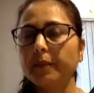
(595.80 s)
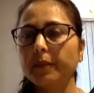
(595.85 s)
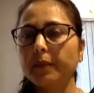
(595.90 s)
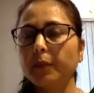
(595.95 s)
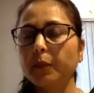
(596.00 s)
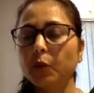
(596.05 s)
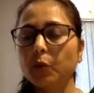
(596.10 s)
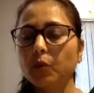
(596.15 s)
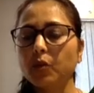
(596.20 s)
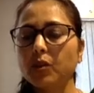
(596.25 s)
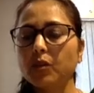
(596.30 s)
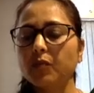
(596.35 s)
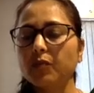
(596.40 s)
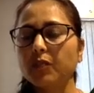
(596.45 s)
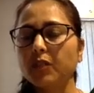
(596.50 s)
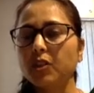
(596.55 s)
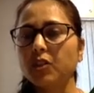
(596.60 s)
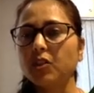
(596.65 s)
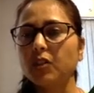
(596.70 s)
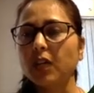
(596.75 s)
posts
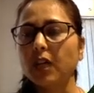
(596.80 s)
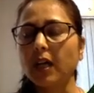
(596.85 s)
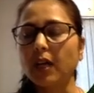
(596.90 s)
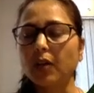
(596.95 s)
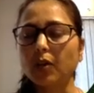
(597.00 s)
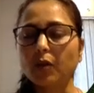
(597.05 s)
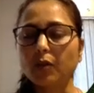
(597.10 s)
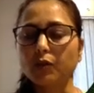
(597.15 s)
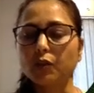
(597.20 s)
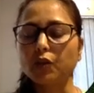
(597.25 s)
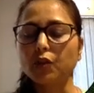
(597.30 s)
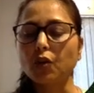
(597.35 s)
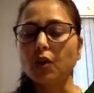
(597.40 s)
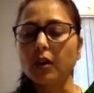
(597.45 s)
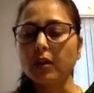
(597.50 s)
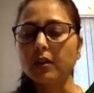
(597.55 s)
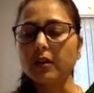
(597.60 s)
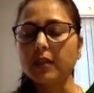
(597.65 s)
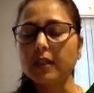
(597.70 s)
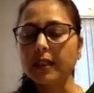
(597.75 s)
which are of
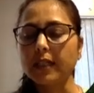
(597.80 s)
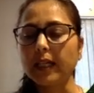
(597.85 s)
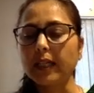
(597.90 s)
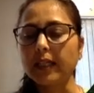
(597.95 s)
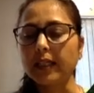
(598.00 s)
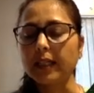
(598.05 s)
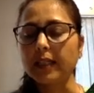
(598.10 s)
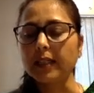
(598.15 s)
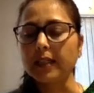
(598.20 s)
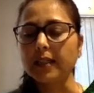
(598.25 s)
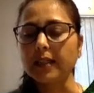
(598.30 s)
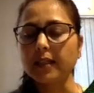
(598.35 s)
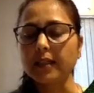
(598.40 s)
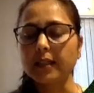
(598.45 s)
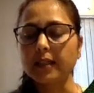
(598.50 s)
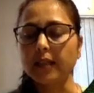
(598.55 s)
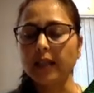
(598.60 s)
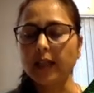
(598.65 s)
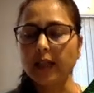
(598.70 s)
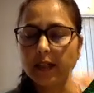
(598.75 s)
short
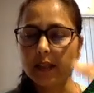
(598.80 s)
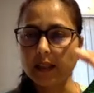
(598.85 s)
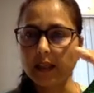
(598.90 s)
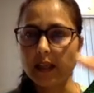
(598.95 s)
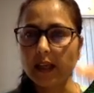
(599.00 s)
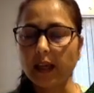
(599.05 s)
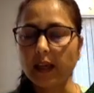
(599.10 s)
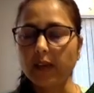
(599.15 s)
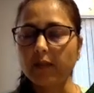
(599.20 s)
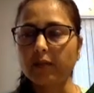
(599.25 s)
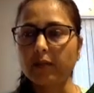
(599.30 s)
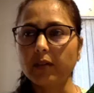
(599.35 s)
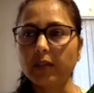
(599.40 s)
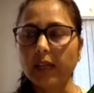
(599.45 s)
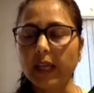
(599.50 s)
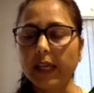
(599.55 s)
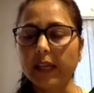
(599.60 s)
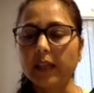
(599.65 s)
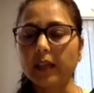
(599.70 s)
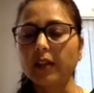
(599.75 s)
sentences and they have
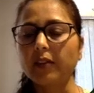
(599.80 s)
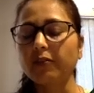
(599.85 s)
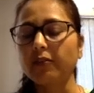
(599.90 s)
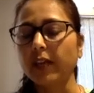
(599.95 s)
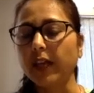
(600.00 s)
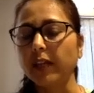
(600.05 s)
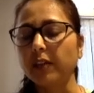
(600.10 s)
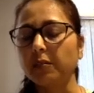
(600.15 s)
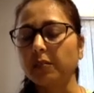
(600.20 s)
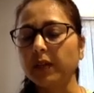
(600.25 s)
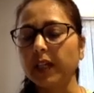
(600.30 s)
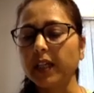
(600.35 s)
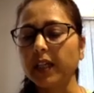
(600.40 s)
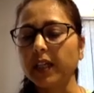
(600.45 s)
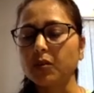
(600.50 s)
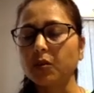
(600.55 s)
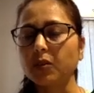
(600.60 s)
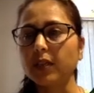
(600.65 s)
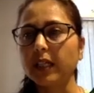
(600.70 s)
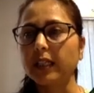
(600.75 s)
enough line
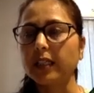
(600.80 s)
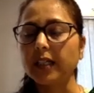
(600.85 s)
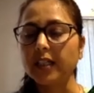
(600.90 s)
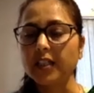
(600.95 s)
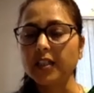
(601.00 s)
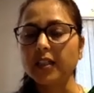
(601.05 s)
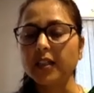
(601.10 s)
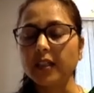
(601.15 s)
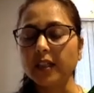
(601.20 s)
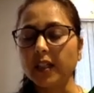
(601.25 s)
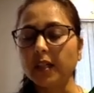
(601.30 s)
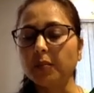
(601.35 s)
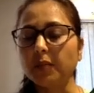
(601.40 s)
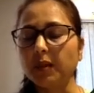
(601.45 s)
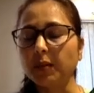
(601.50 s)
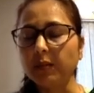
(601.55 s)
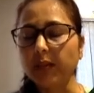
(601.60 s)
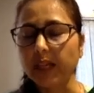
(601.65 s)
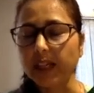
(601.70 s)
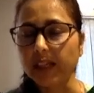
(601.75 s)
breaks so that it's
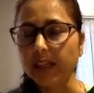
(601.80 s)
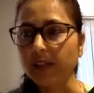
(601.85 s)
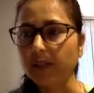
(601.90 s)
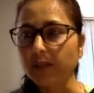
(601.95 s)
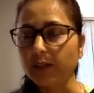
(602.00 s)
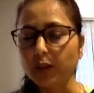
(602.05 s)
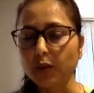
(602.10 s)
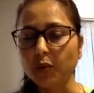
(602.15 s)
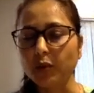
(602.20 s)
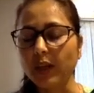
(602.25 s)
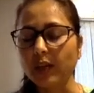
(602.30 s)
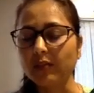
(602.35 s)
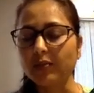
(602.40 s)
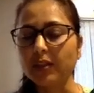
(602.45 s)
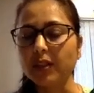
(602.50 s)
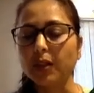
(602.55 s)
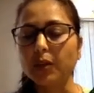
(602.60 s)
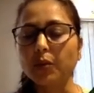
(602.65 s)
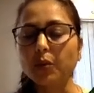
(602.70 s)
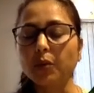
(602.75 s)
readable by even a
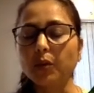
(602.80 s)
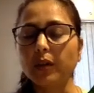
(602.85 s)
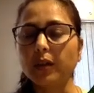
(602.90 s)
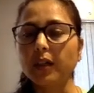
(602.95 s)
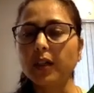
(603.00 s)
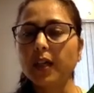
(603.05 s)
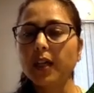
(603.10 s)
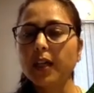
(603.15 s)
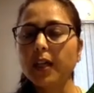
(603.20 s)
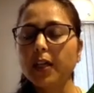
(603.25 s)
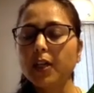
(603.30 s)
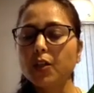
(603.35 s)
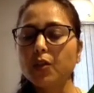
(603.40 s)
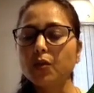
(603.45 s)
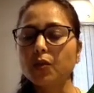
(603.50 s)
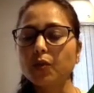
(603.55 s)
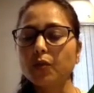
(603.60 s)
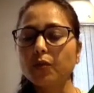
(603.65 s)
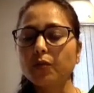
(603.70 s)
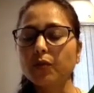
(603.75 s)
12-year-old.
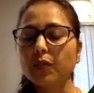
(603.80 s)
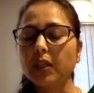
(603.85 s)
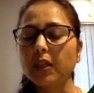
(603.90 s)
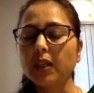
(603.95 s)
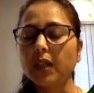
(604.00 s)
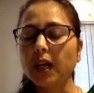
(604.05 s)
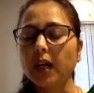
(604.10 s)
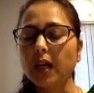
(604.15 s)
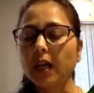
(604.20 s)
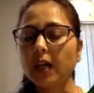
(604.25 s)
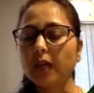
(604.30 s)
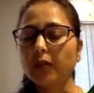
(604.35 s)
So we are